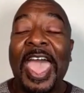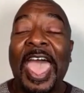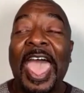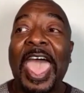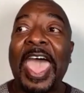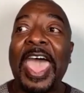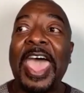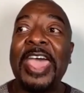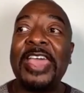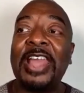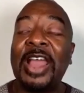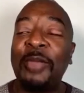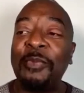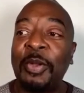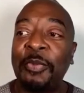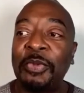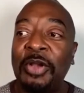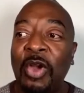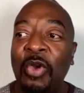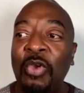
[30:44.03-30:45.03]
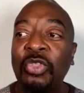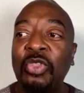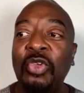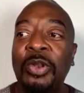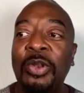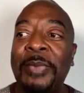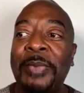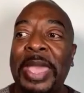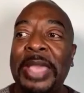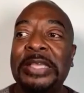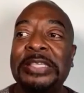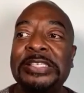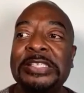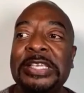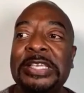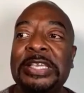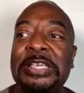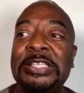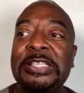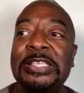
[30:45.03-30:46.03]
And I remember going through the
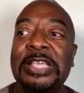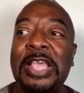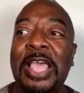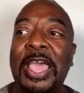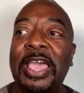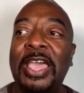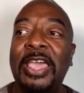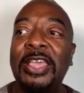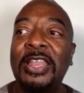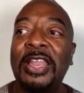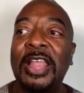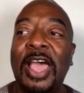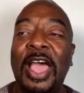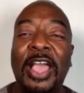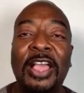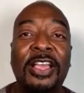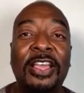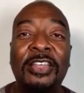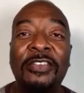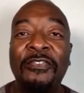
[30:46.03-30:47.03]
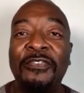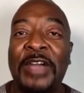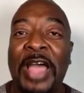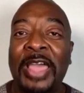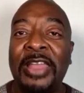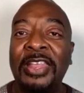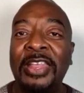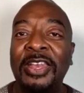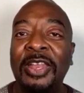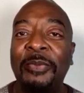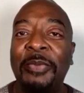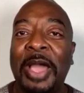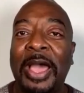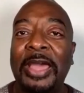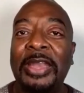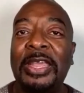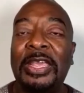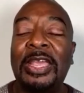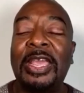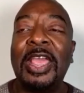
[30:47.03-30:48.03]
magazines and I couldn't find
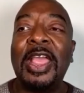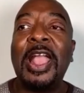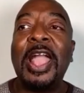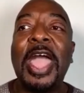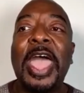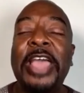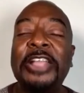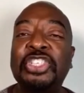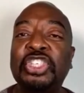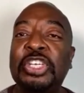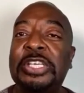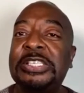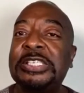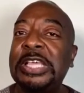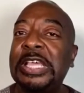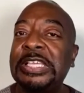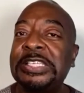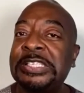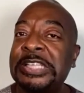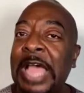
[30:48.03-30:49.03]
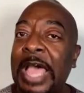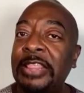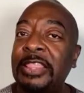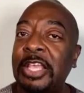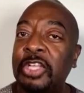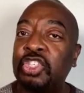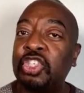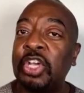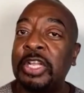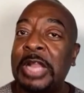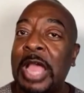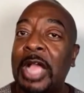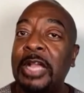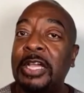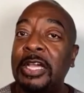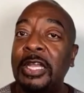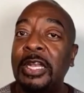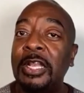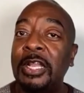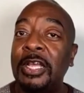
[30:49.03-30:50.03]
anybody. And she said, it's not that you're not
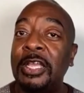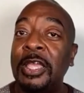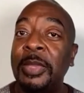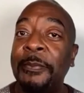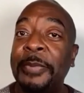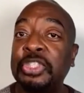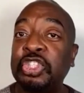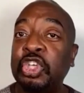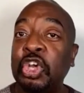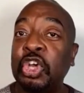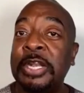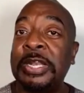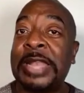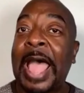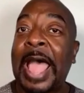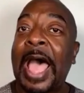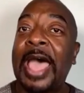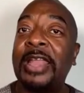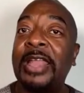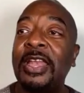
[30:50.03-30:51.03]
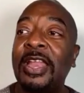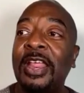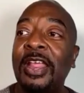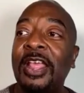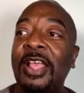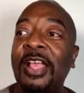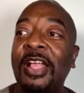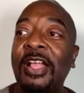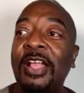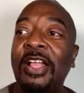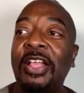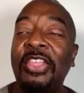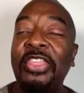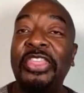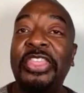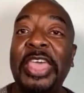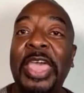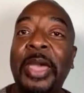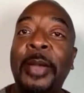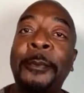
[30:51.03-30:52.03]
good looking, but you're not
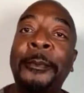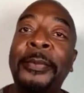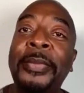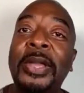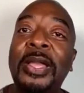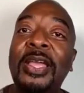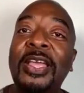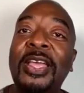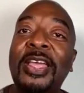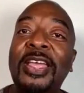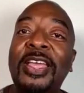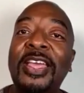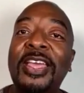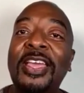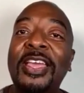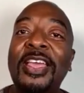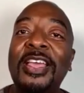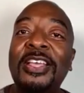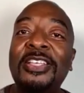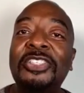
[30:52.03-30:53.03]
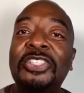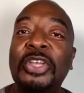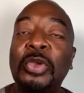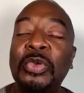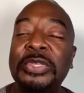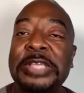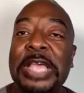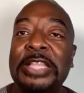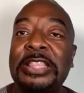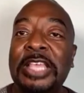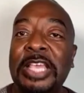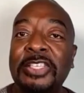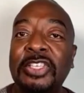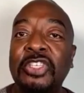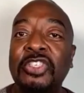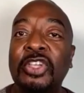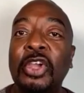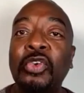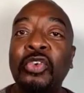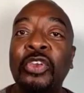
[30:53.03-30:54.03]
them. She was like, there's a
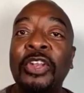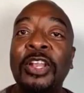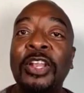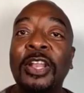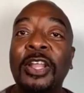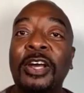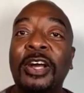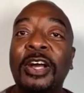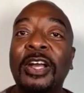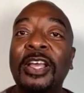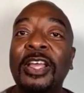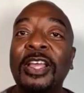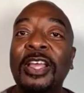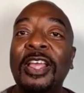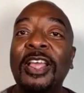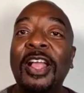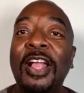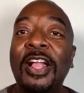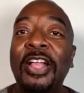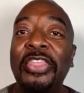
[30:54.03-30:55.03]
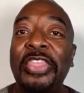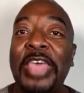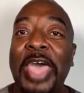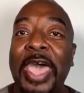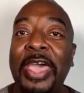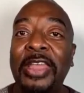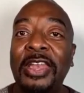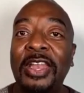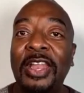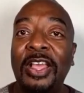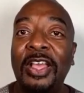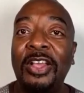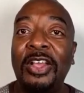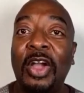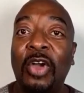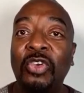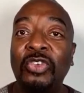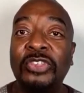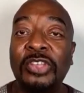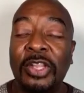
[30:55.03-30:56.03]
certain look that
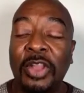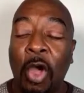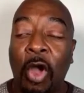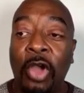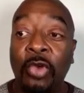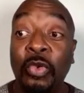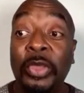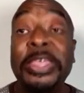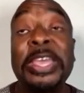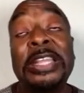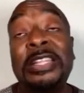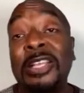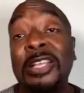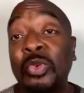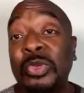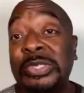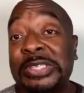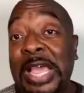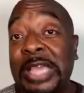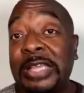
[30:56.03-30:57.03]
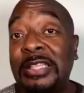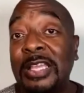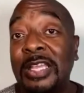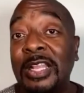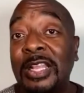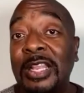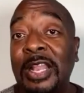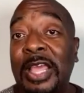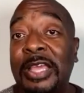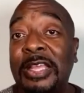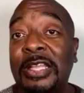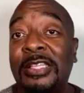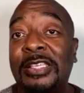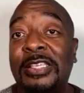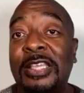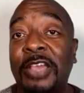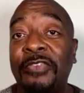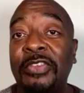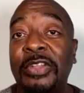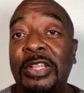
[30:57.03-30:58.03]
goes along with it. And this was like the late
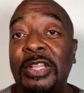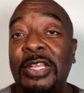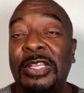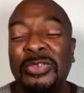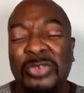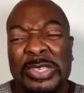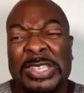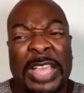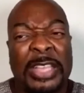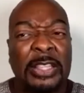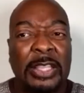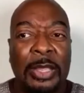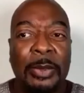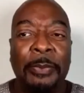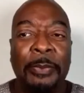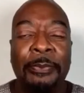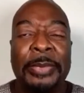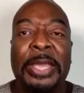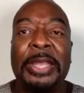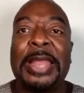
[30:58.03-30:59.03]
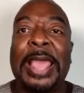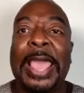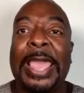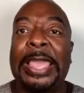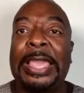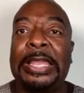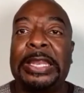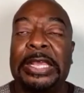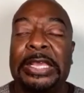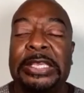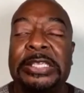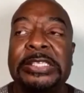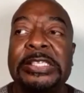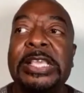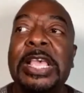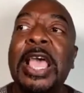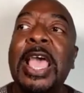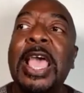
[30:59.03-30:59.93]
70s, this was like the mid 80s.